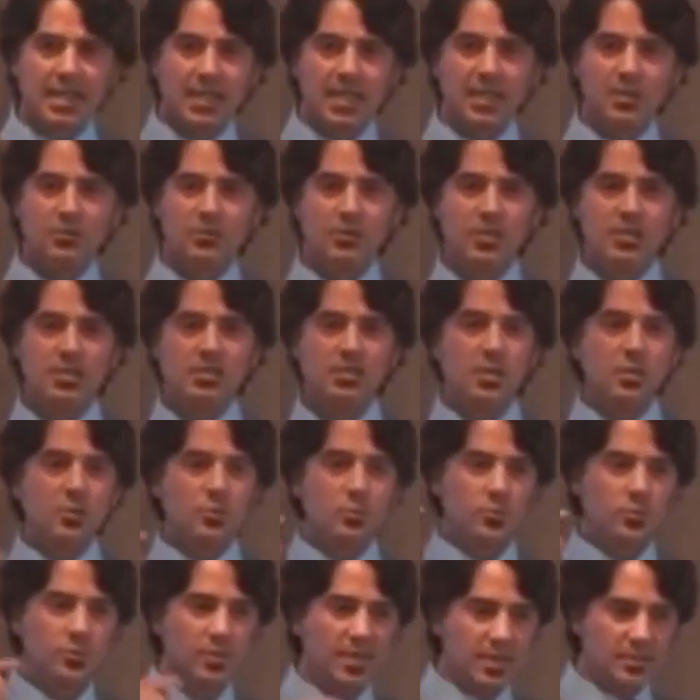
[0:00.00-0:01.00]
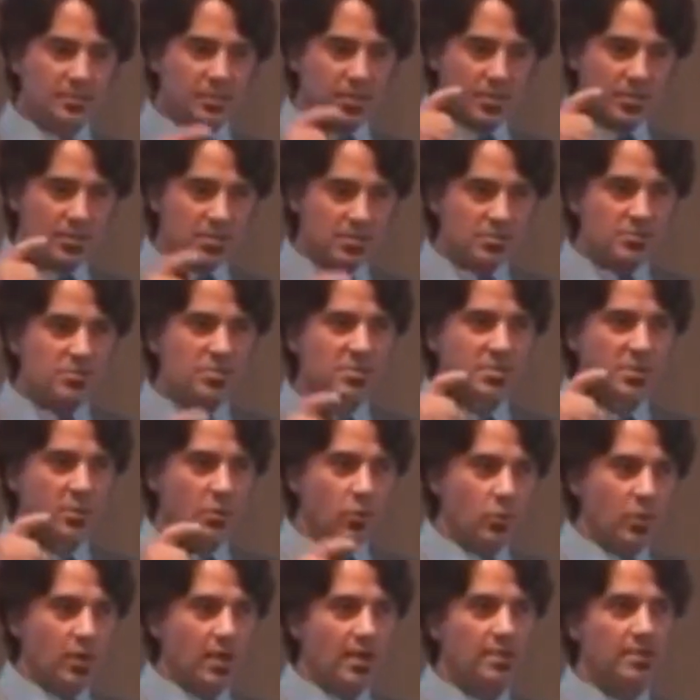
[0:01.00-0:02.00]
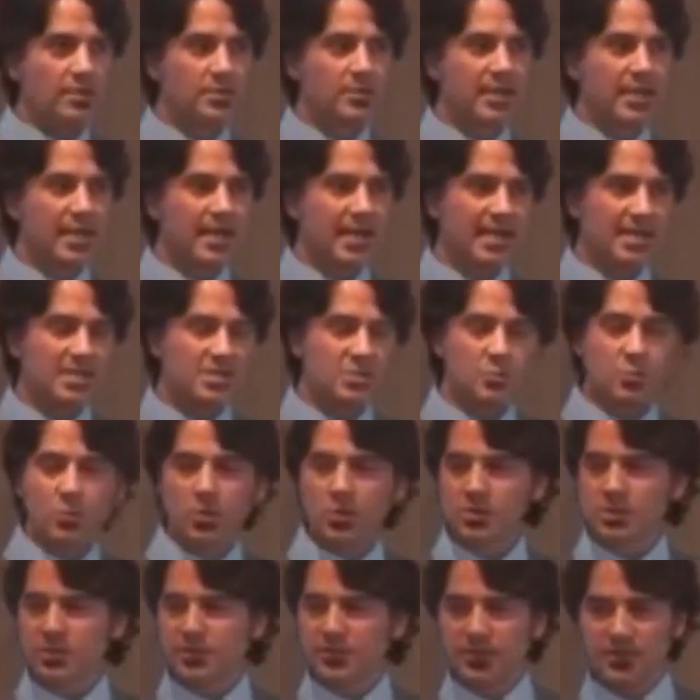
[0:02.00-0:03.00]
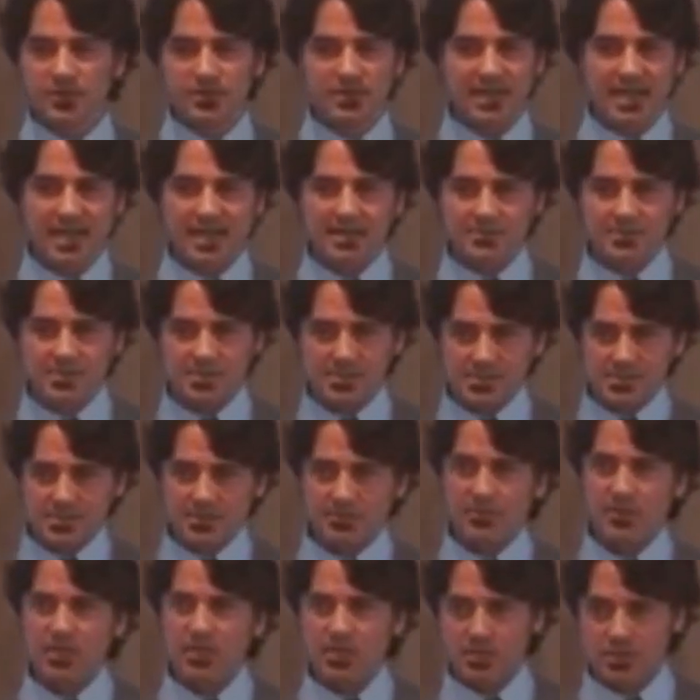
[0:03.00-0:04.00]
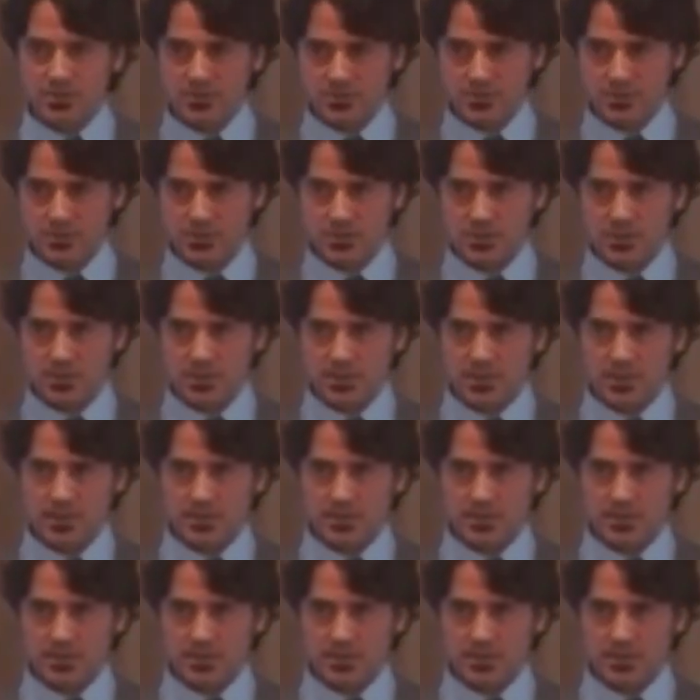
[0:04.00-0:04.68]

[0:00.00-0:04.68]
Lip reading: It was reproduce the water that has worked for thousands of years.